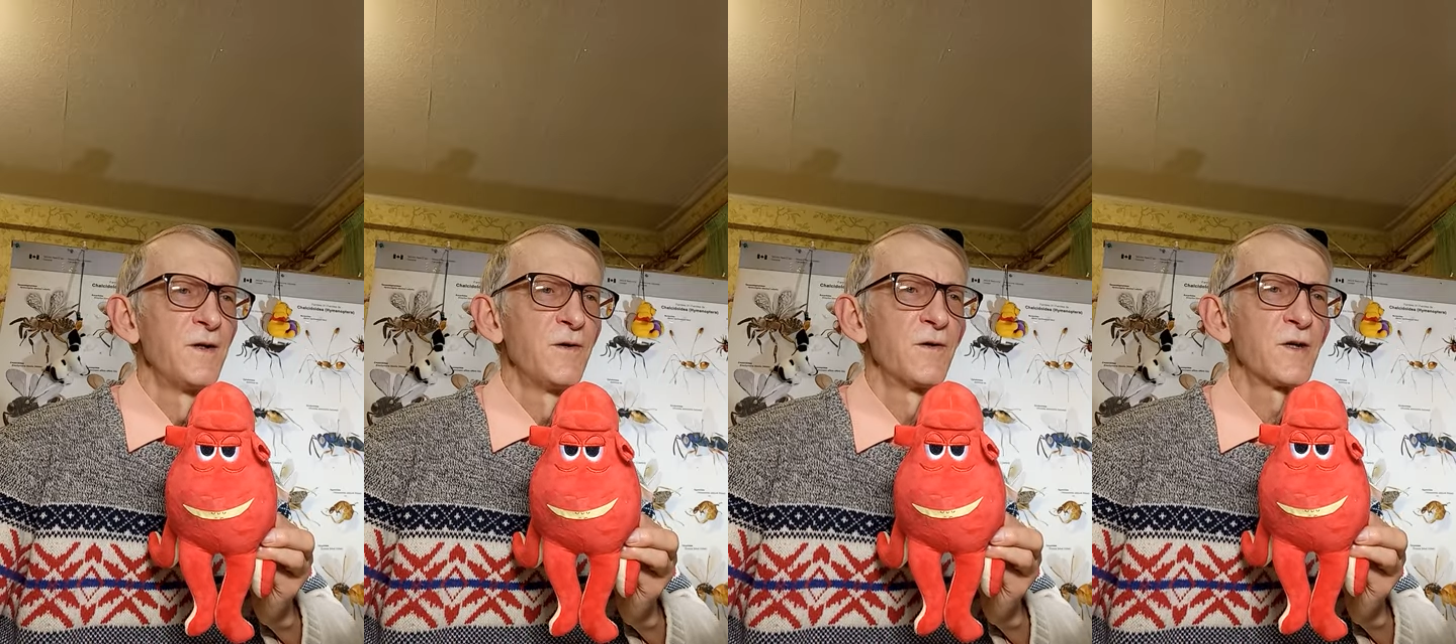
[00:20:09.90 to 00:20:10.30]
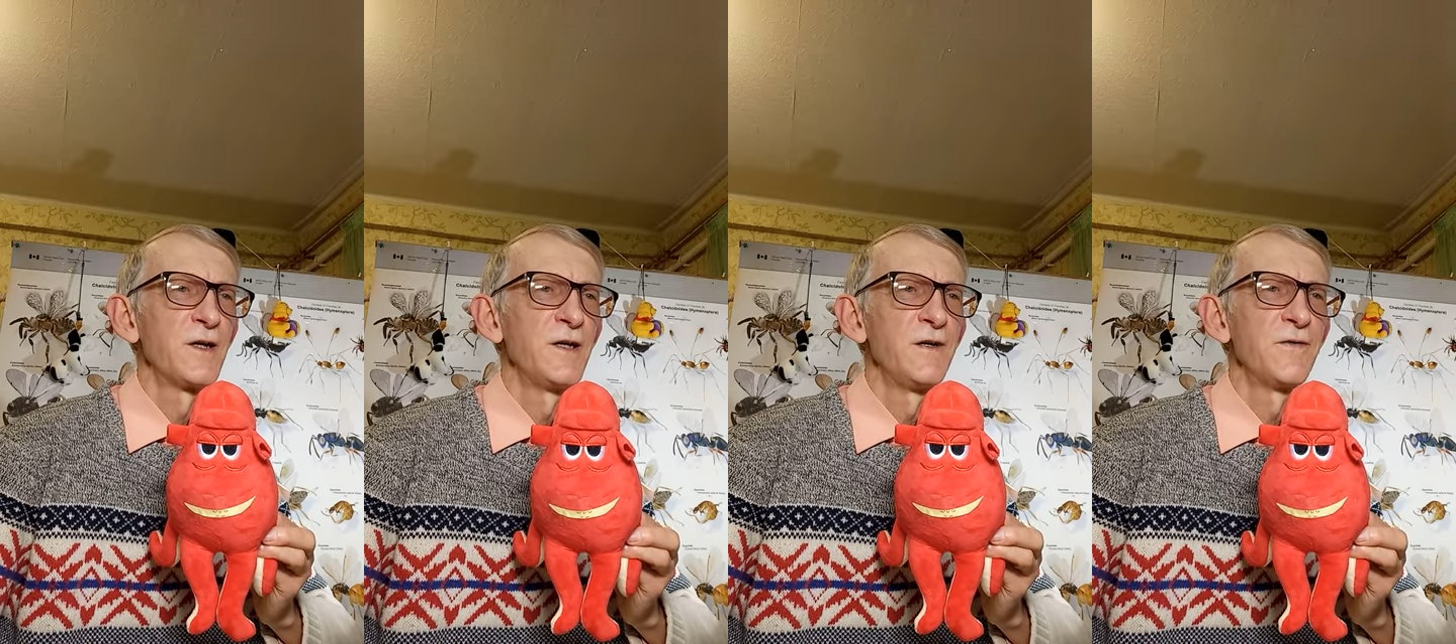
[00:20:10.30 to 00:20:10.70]

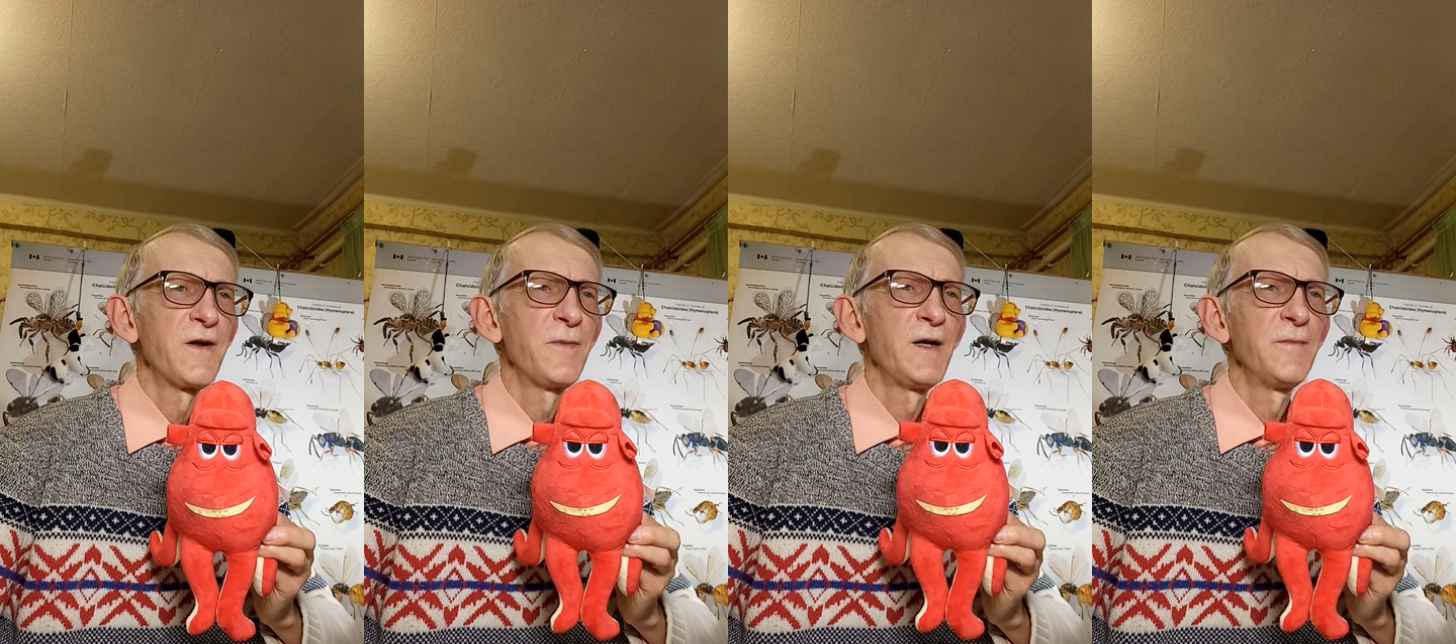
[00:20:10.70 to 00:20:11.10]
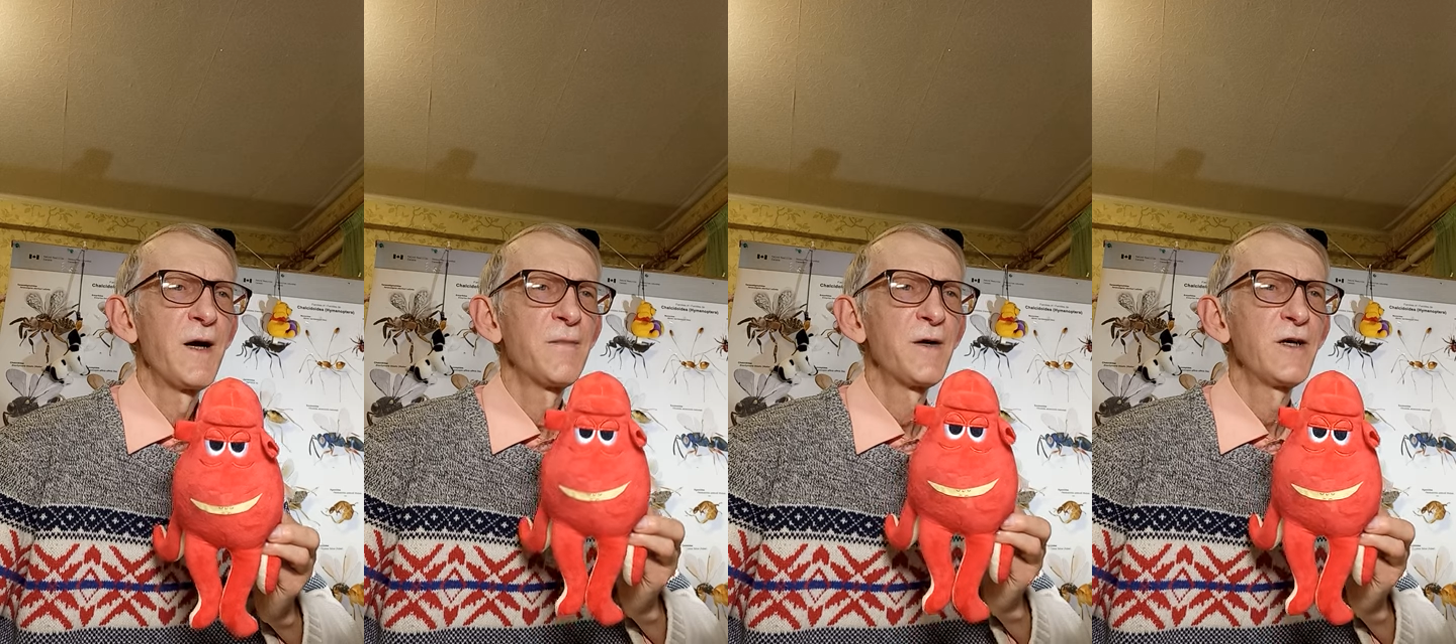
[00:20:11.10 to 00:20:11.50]
Okay, family
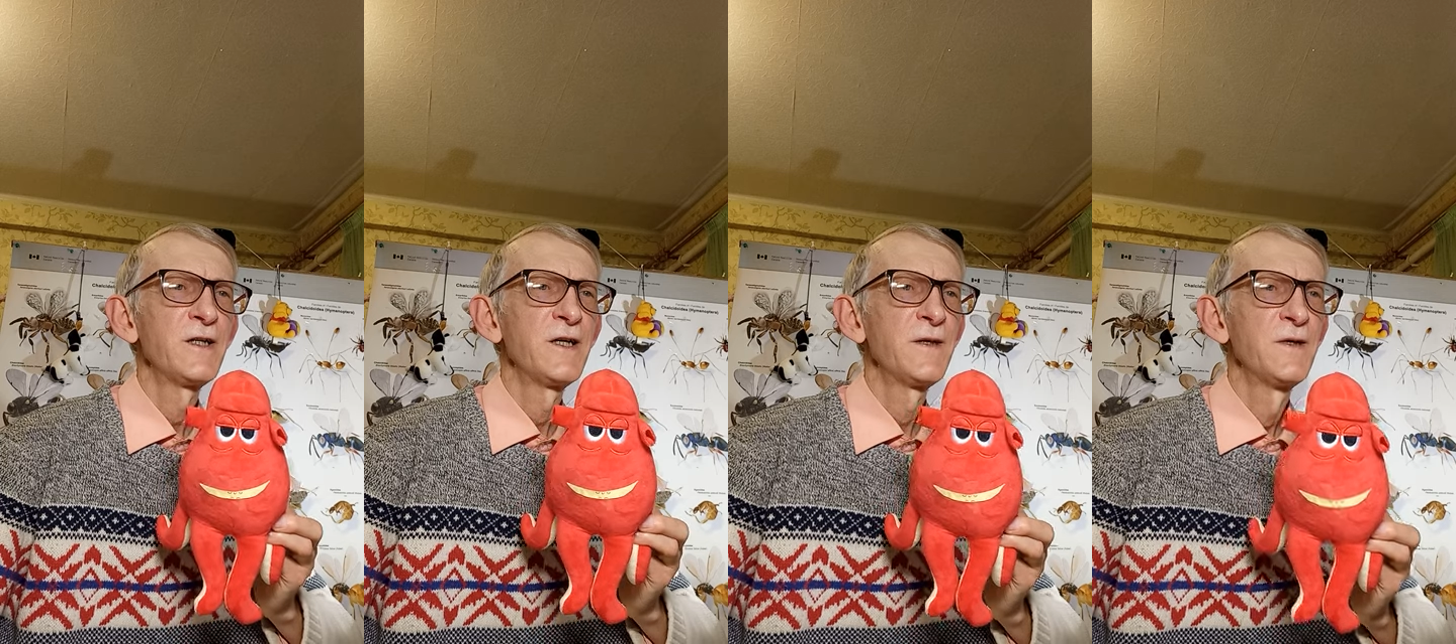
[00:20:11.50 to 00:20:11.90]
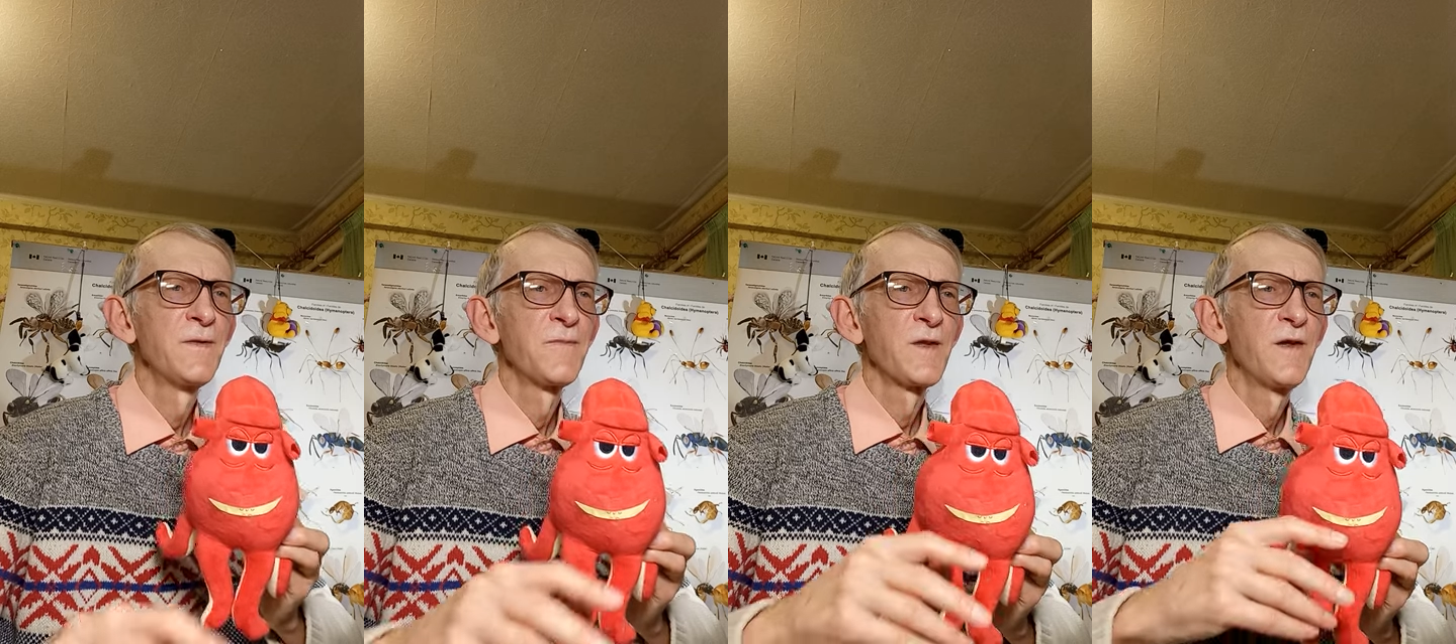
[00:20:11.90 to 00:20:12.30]
Mimaridae,
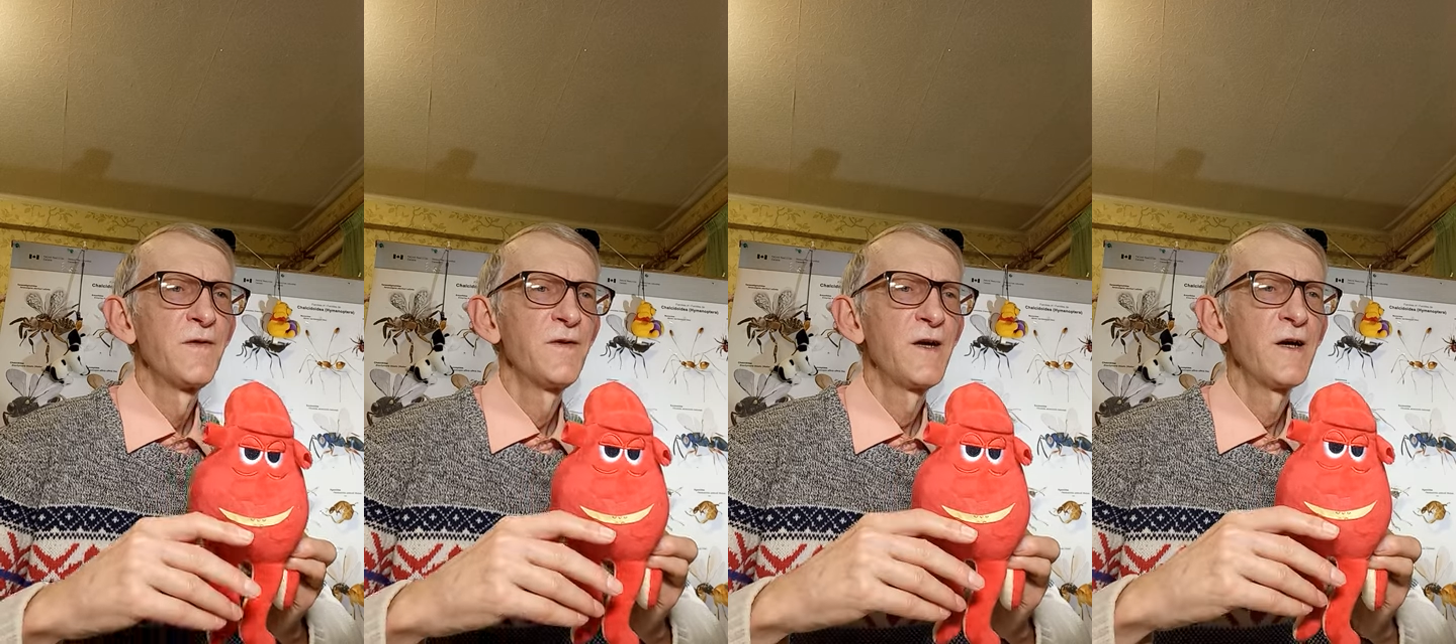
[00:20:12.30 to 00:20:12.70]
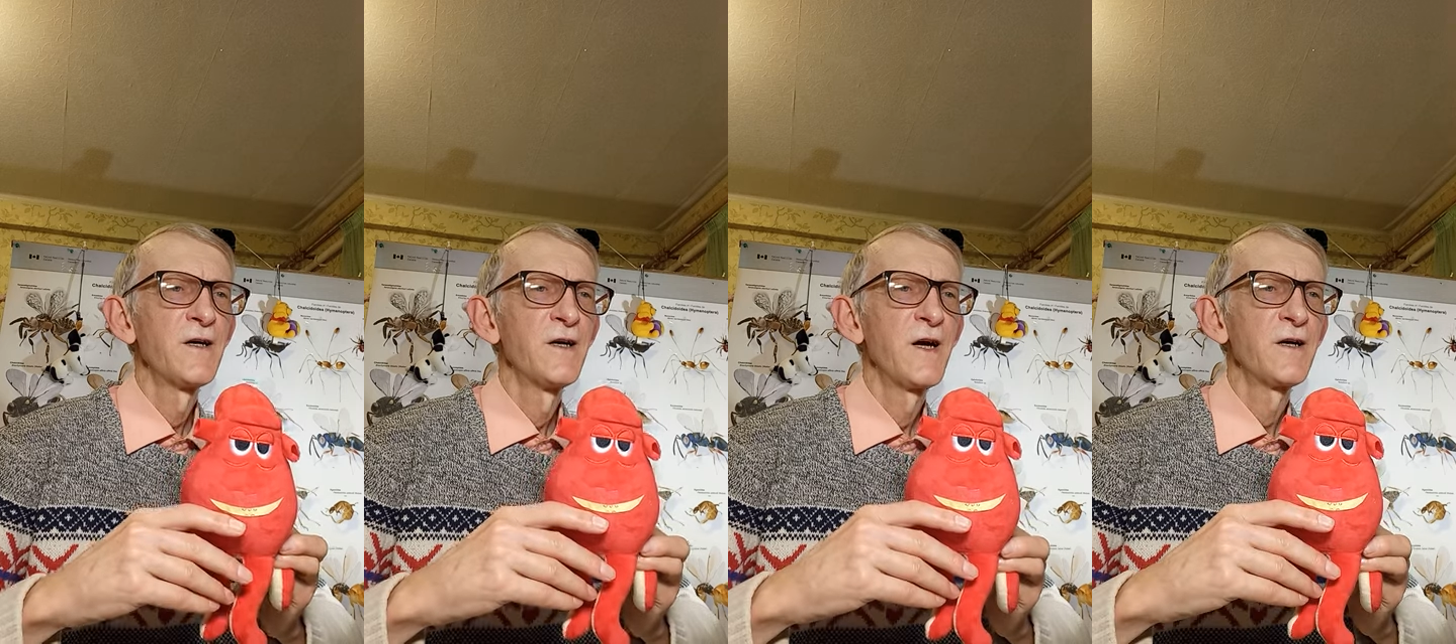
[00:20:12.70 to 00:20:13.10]
they
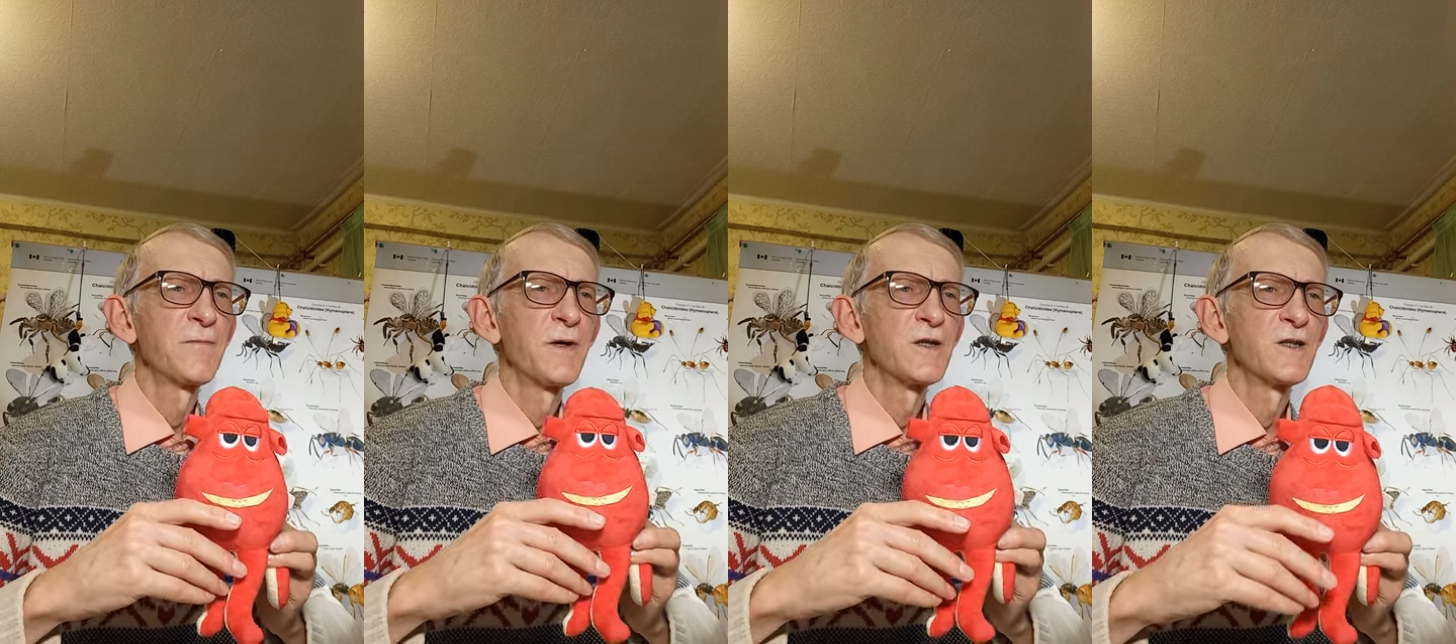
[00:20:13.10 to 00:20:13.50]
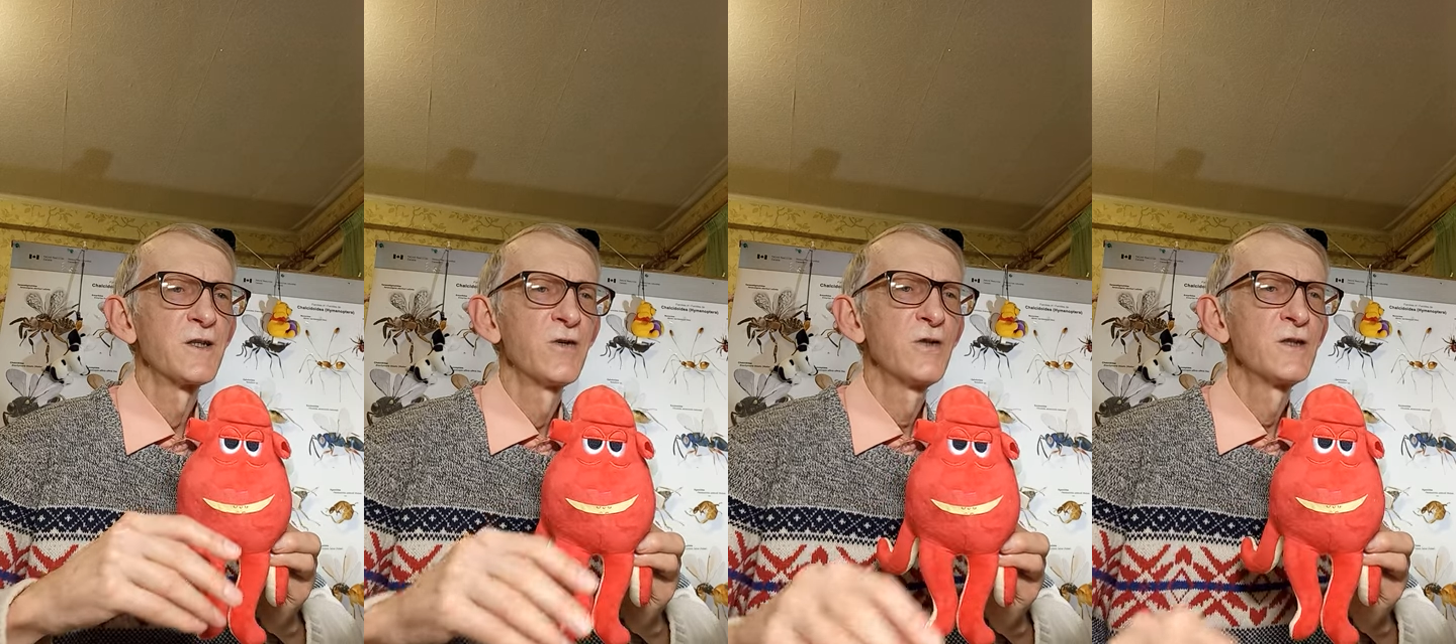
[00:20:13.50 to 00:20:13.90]
are egg
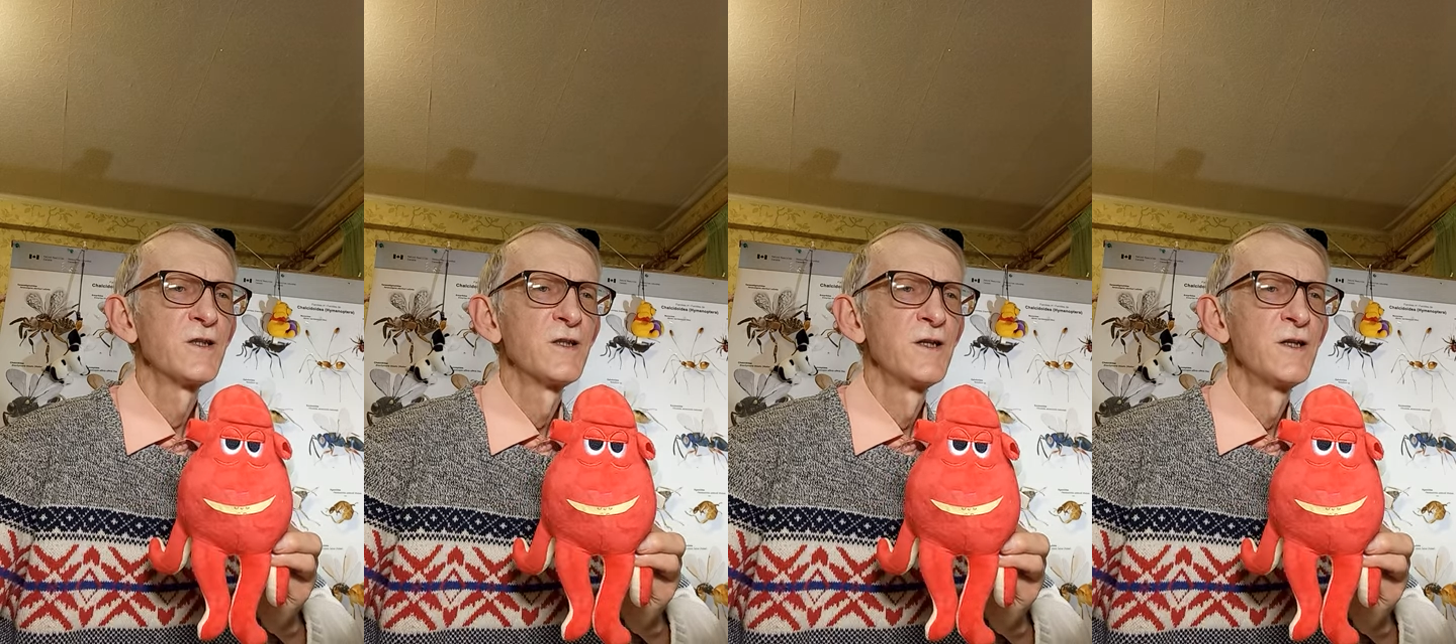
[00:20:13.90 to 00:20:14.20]
parasitoids.